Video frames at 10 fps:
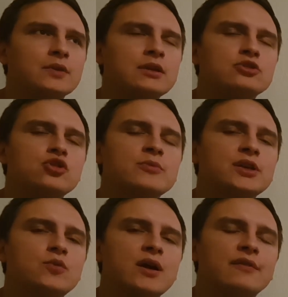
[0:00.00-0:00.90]
Here in
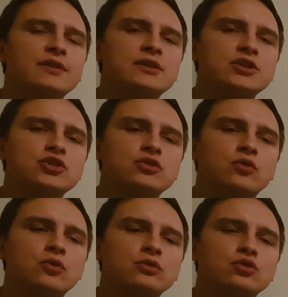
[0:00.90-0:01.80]
Germany we have a dish
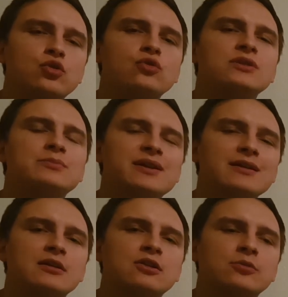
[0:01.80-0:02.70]
called
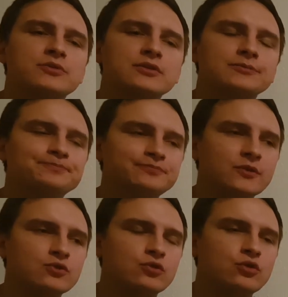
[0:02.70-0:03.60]
Königsberger Klopse,
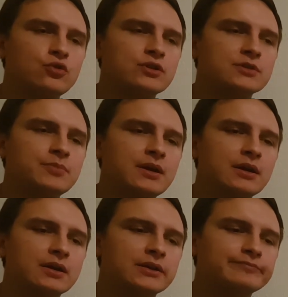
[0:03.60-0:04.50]
so
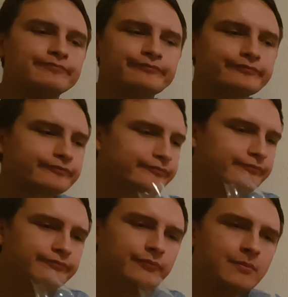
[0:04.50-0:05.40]
Königsberg
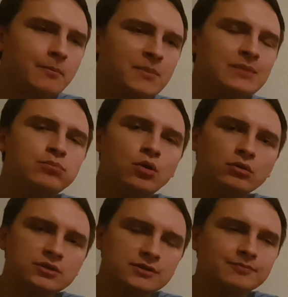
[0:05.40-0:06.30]

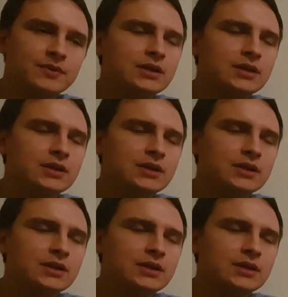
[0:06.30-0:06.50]
meatballs.